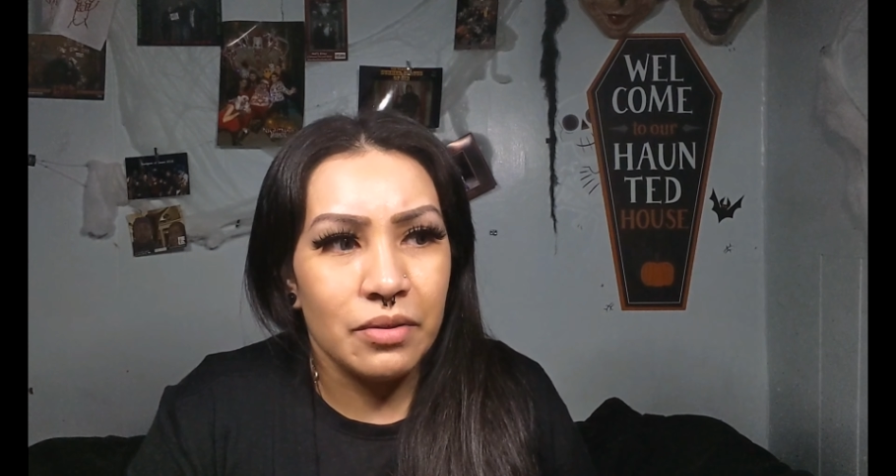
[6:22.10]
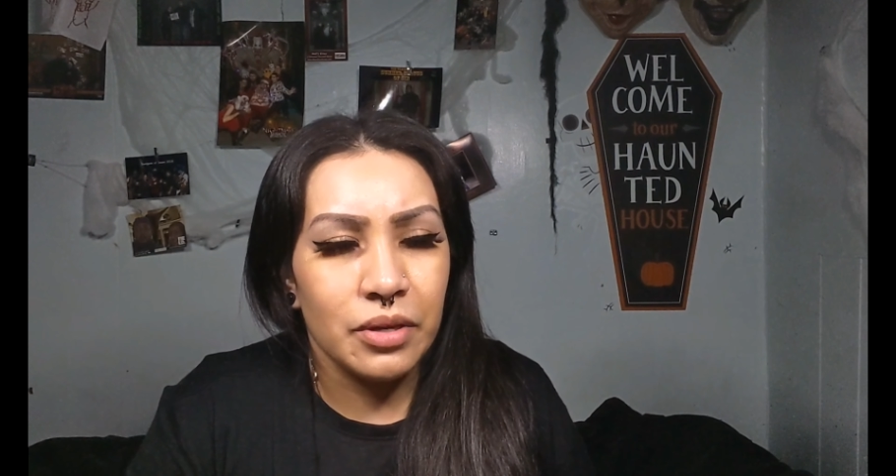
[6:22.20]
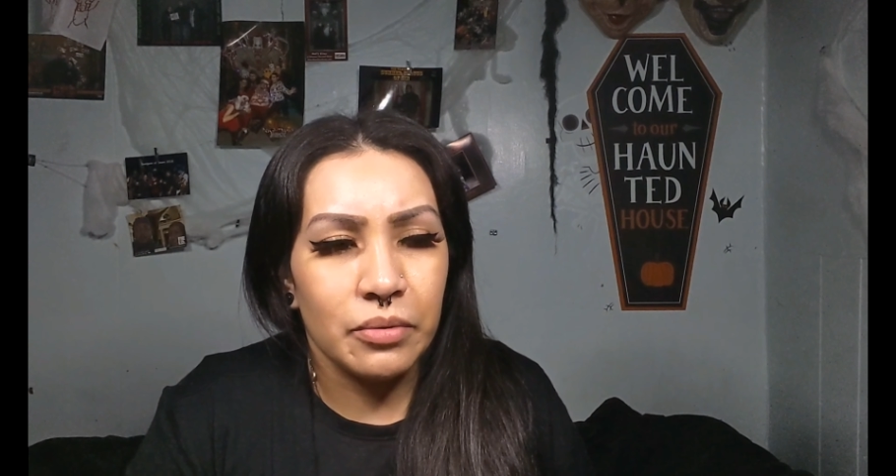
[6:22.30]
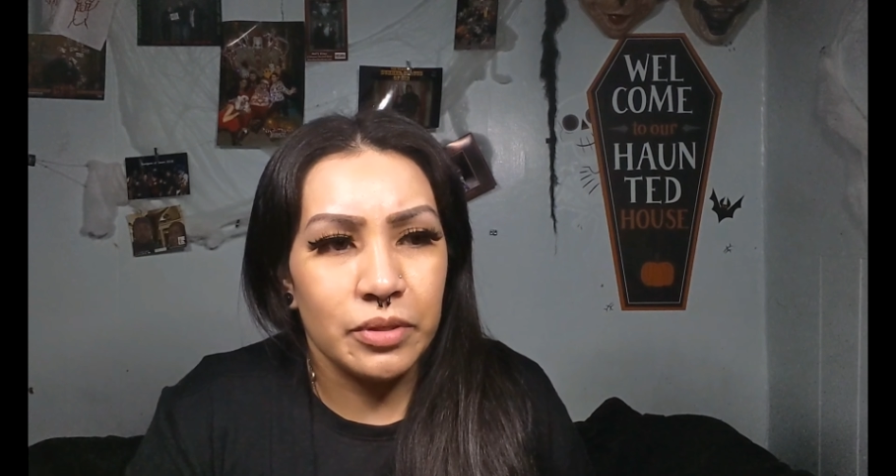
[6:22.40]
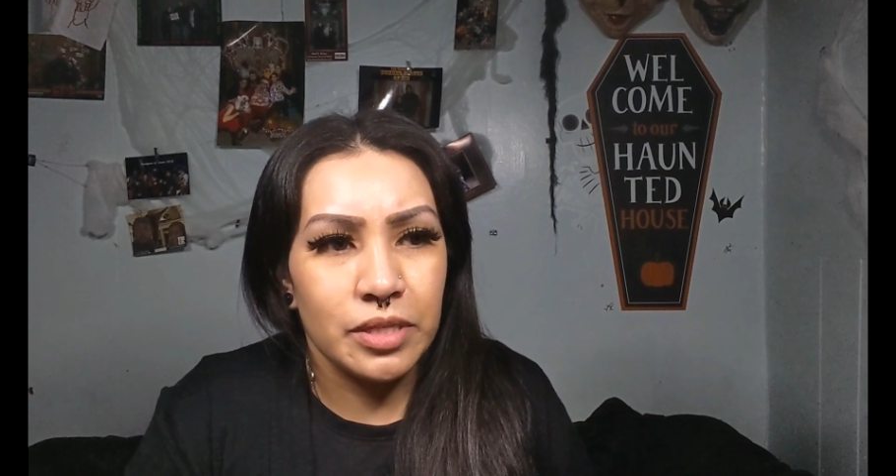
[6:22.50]

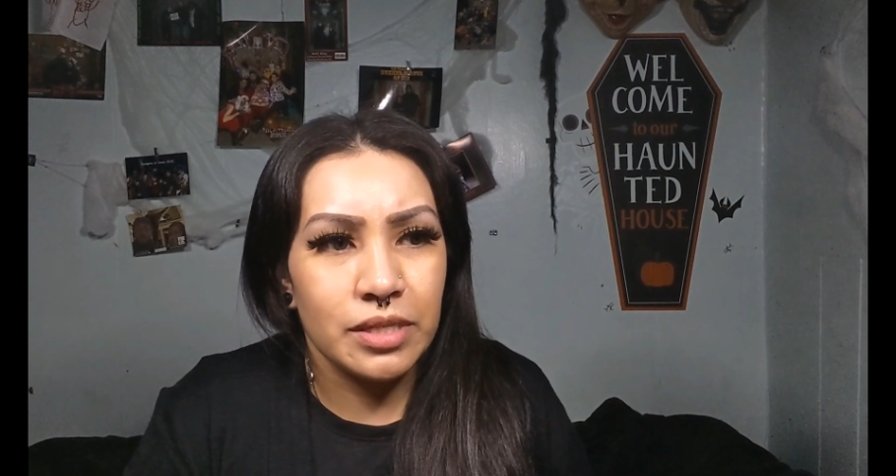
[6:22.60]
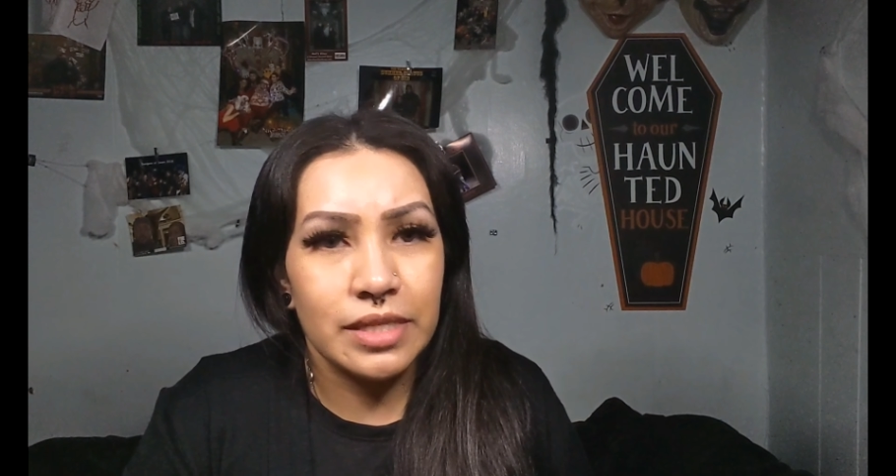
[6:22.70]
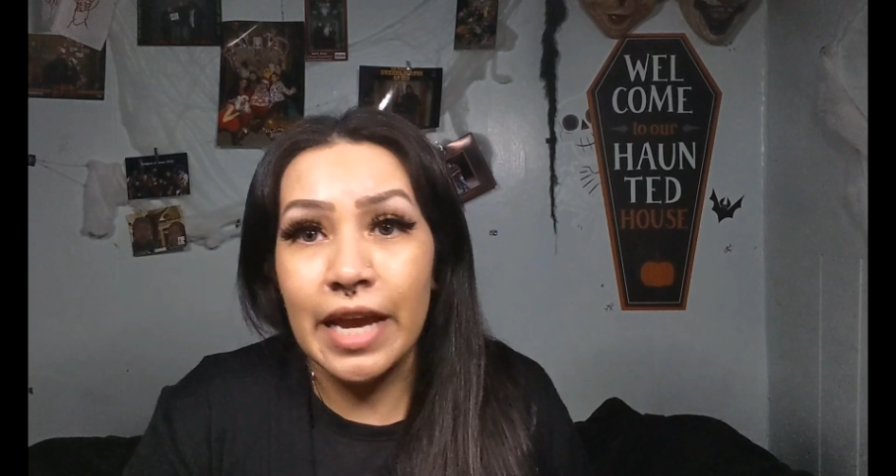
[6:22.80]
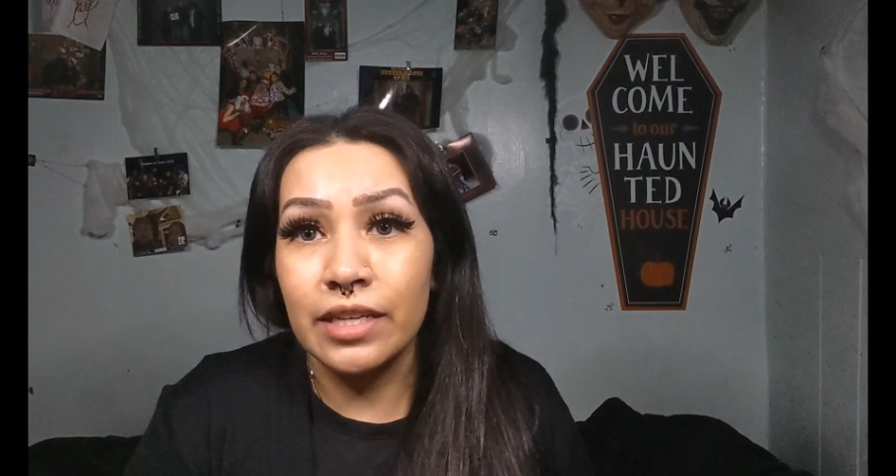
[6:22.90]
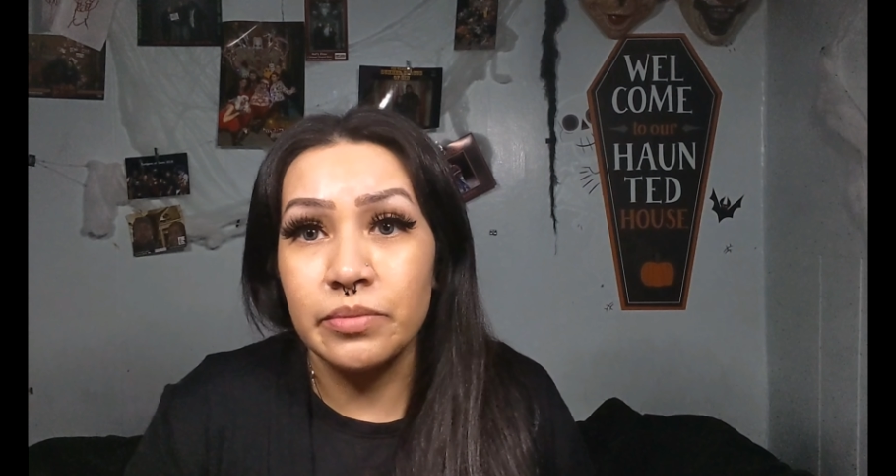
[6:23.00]
there was
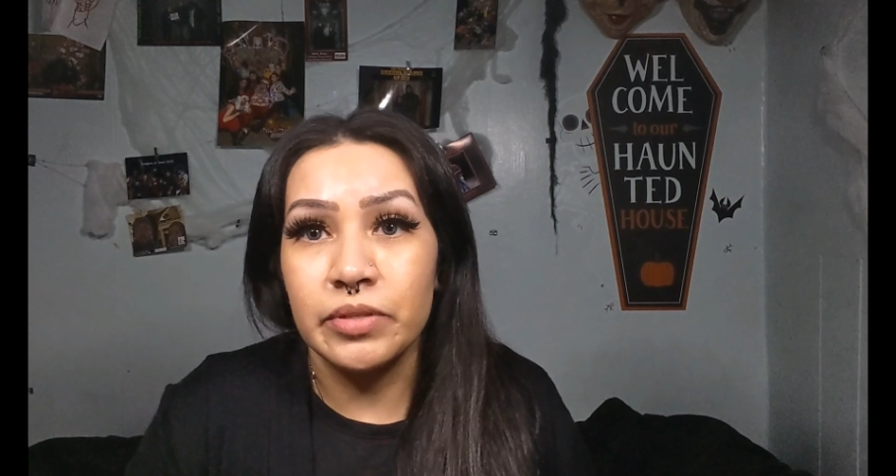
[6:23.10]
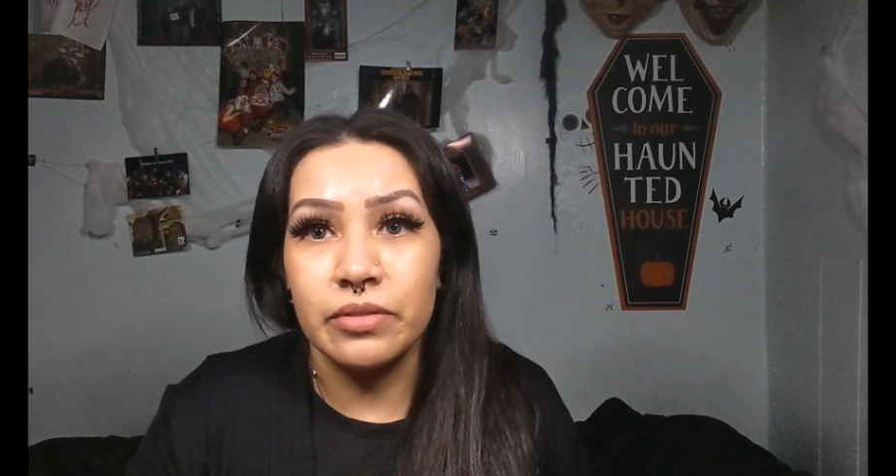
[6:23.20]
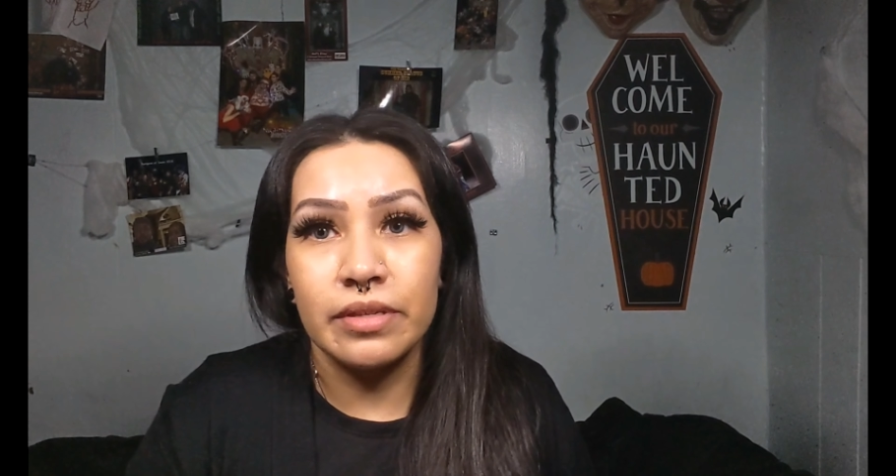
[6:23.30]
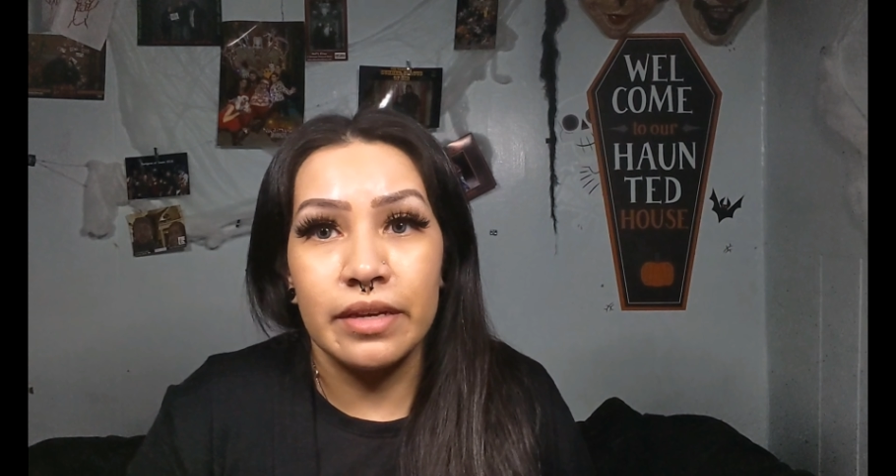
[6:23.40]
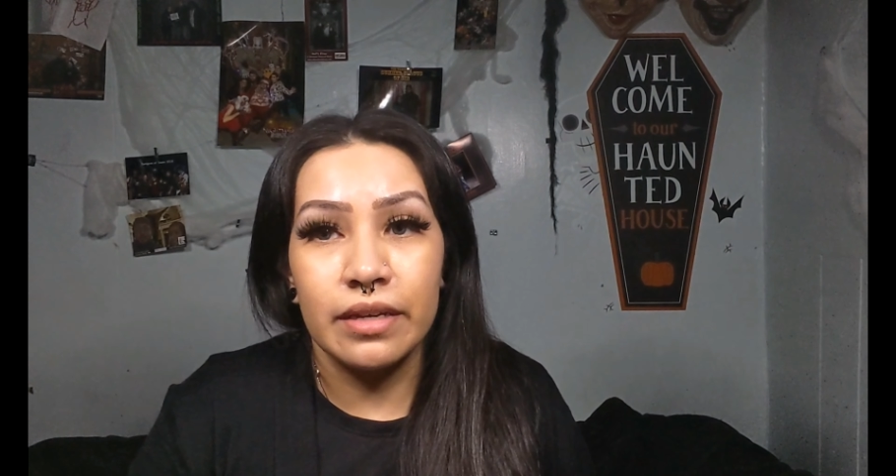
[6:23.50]
dance
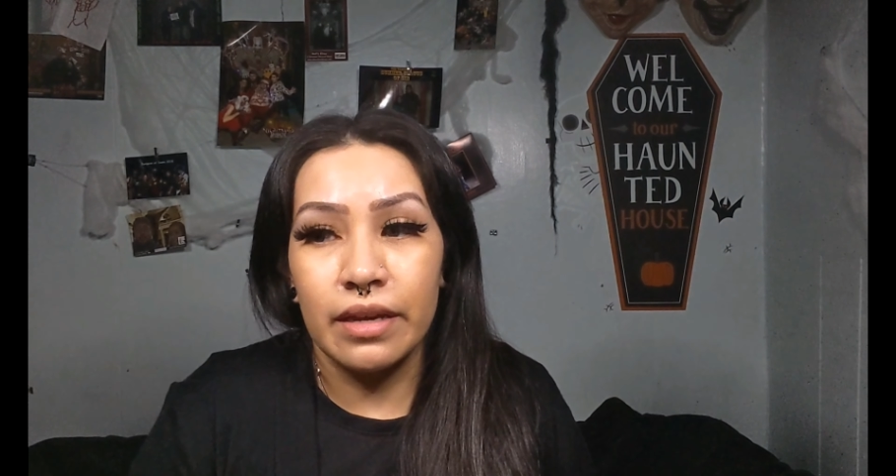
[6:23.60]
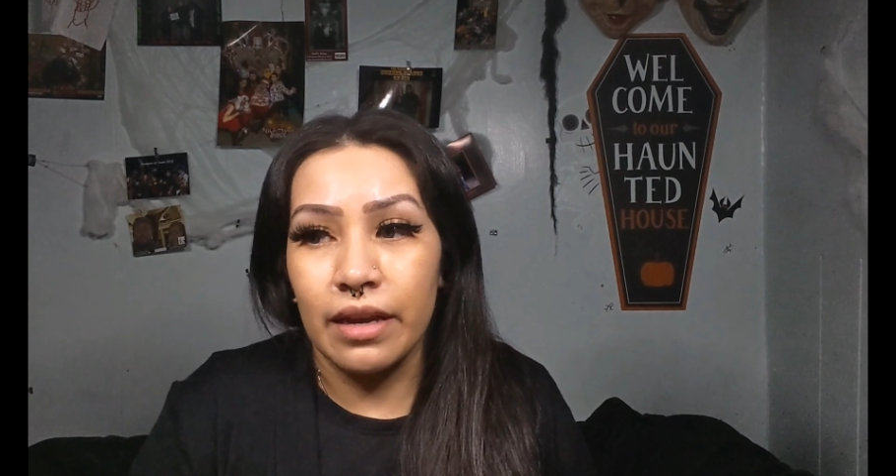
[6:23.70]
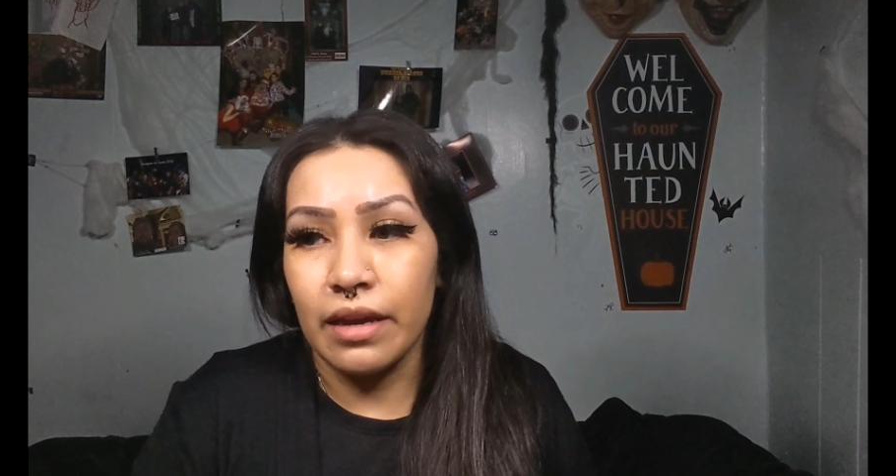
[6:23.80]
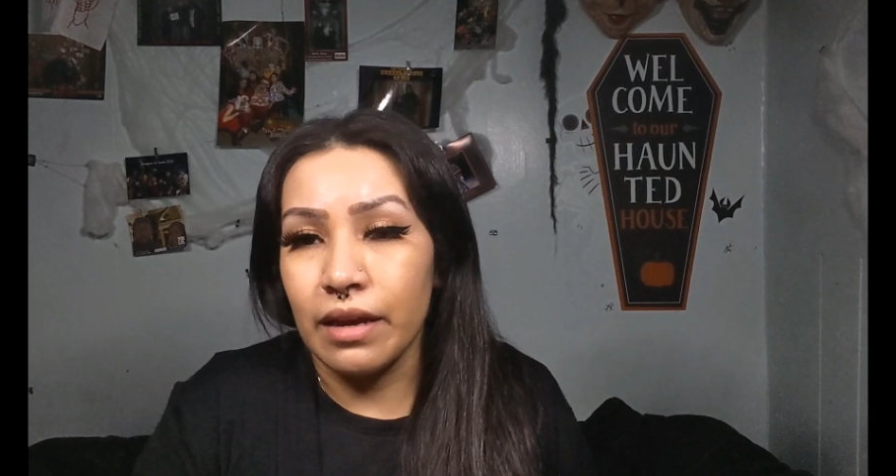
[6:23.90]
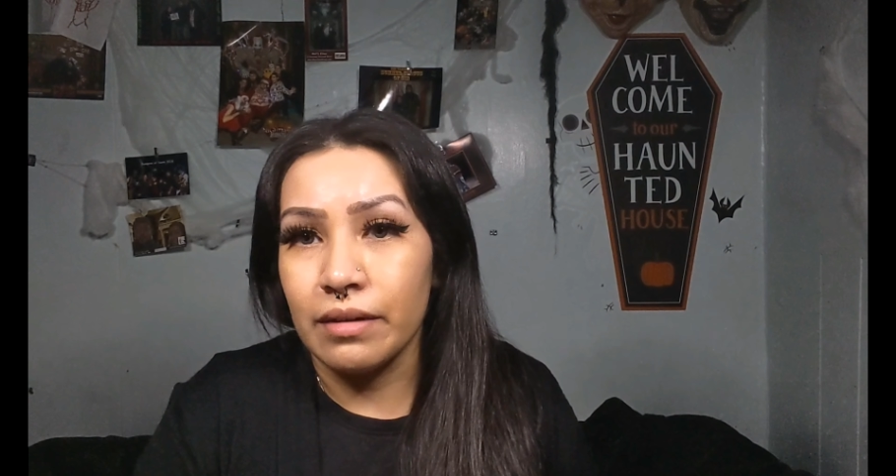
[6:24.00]
music
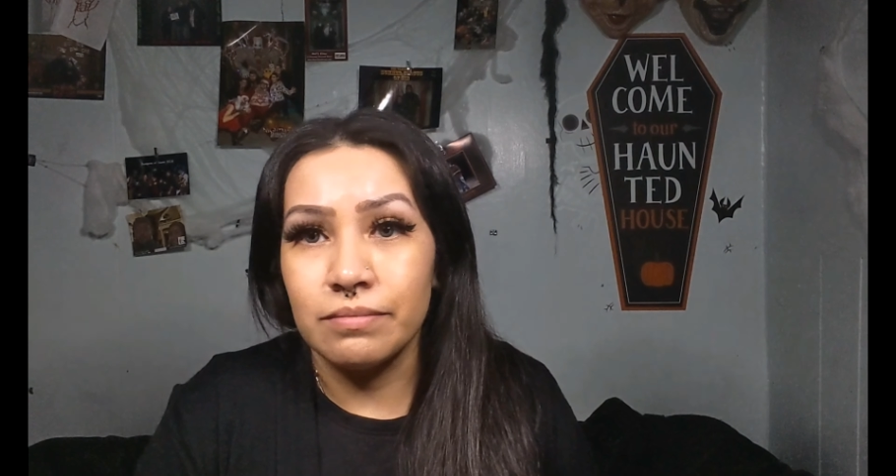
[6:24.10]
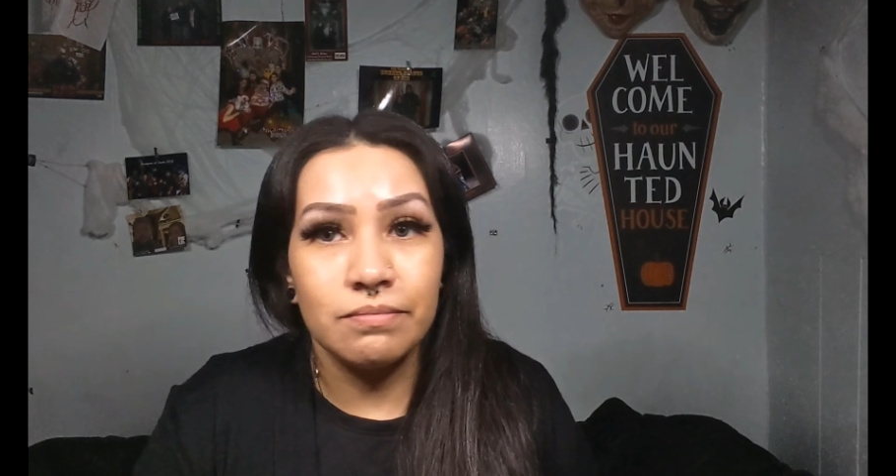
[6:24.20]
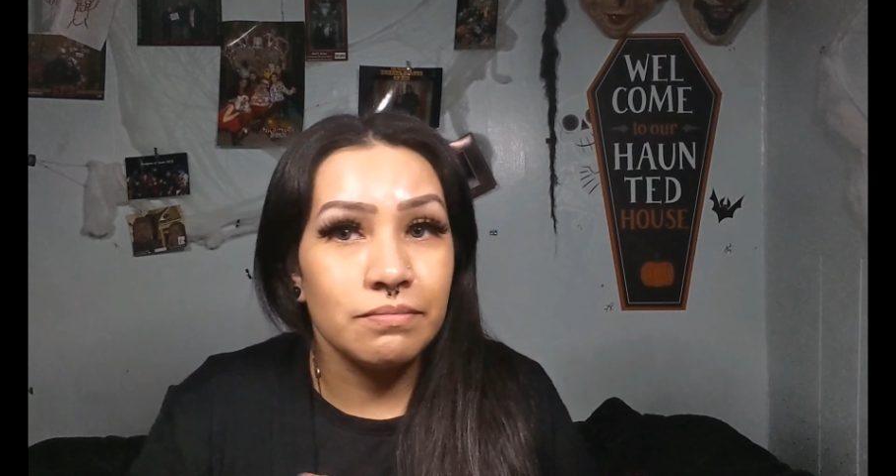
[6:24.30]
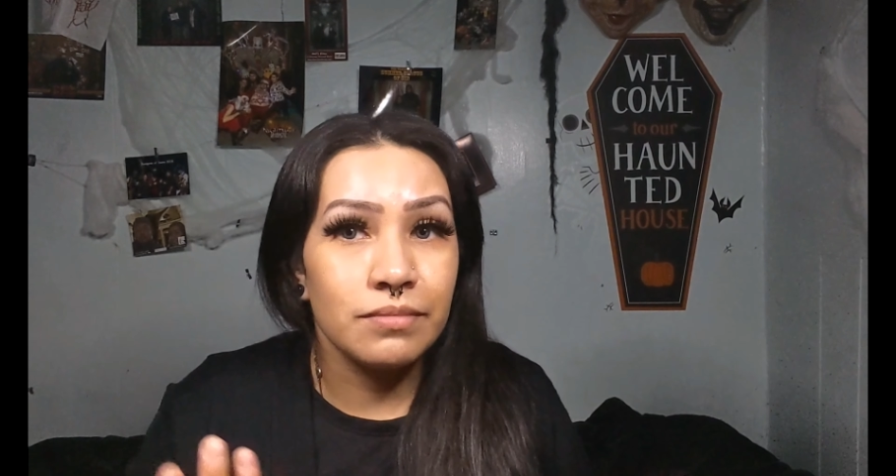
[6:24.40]
and